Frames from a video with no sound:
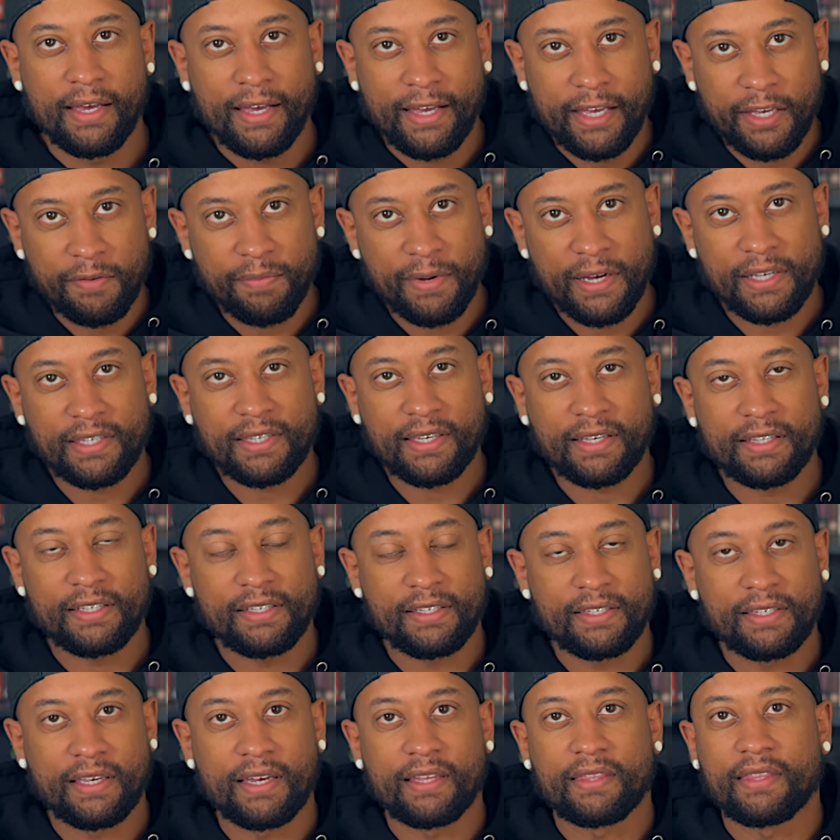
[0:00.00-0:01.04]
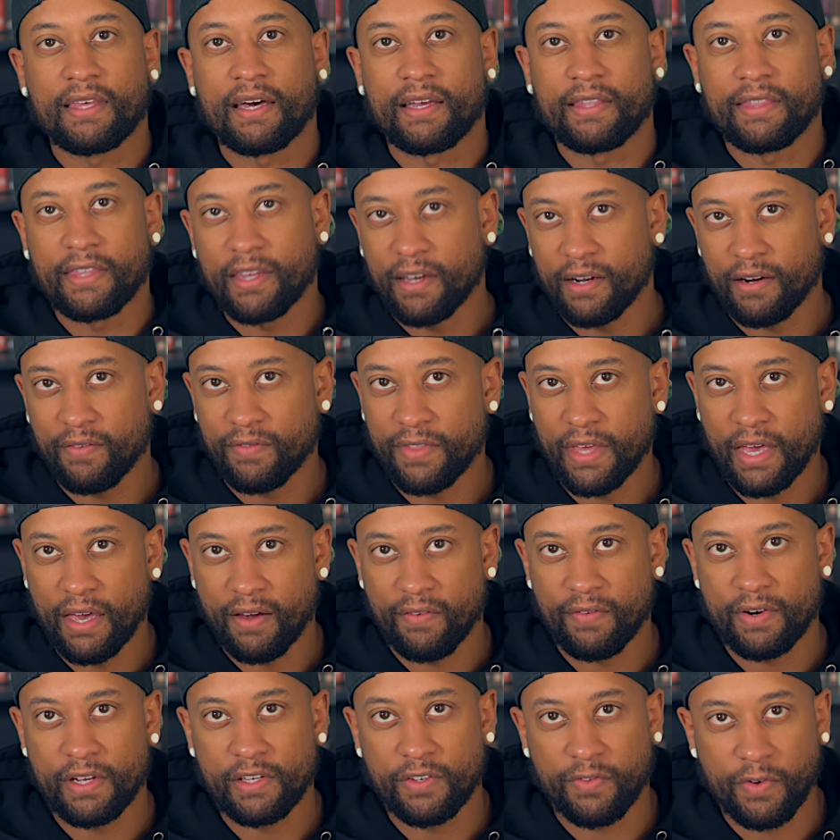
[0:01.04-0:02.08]
He basically said that none of the
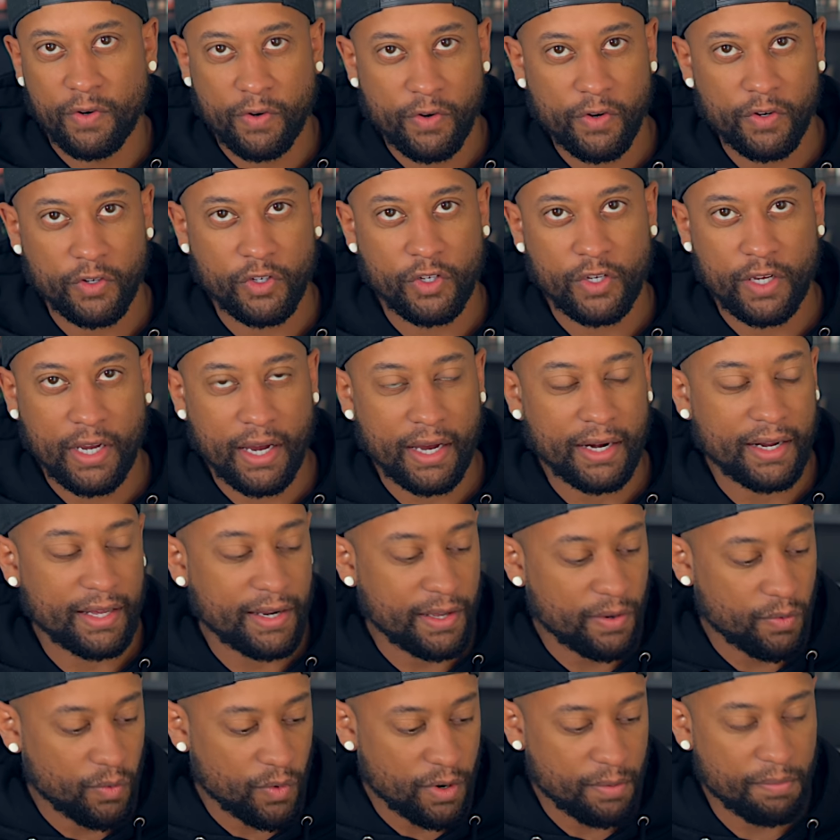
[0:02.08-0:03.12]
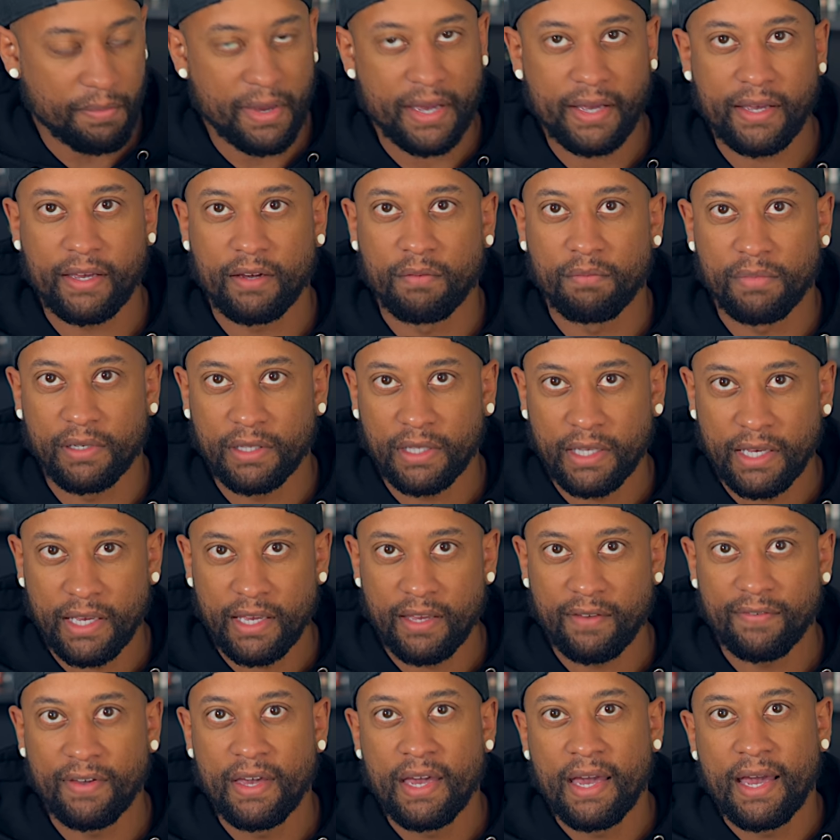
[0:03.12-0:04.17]
evidence for Christianity would make him
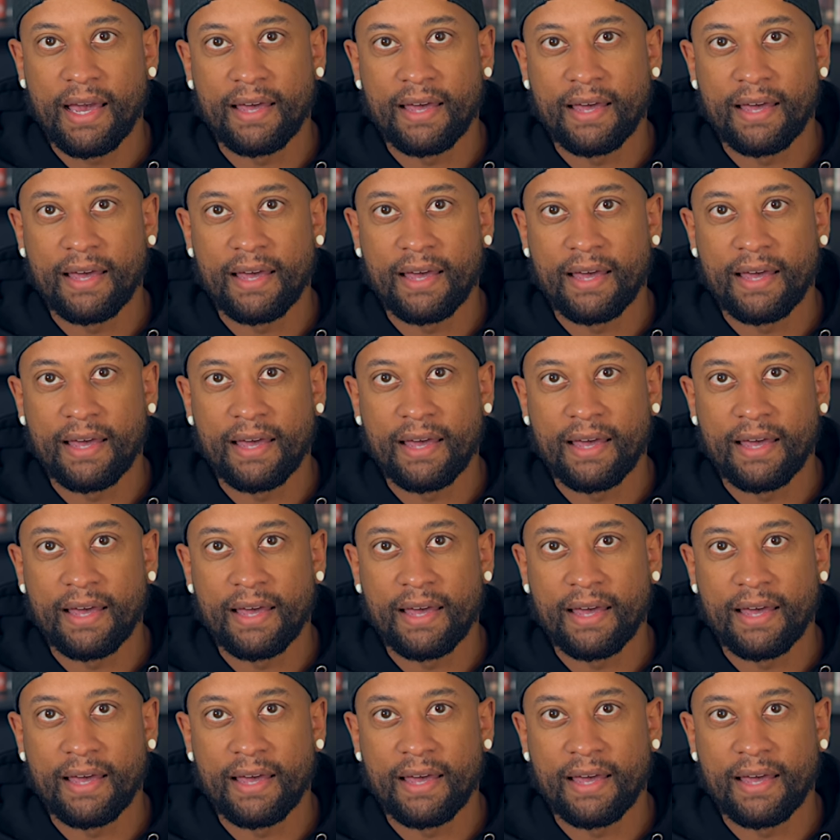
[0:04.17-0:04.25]
believe,